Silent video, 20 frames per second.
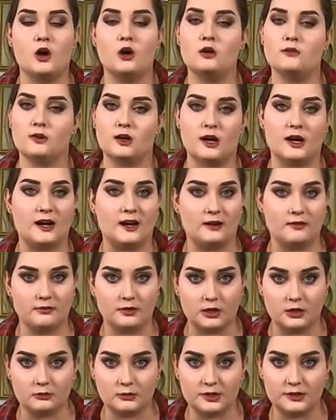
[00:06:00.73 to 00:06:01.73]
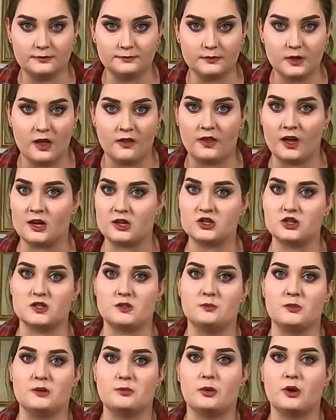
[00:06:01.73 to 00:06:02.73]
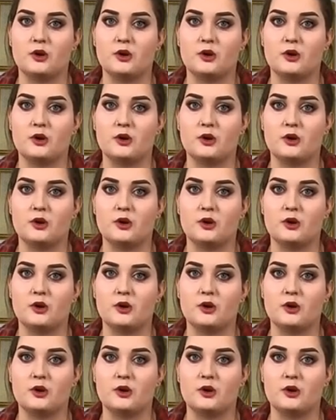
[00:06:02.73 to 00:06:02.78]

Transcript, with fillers: over a half helmet. And that's just me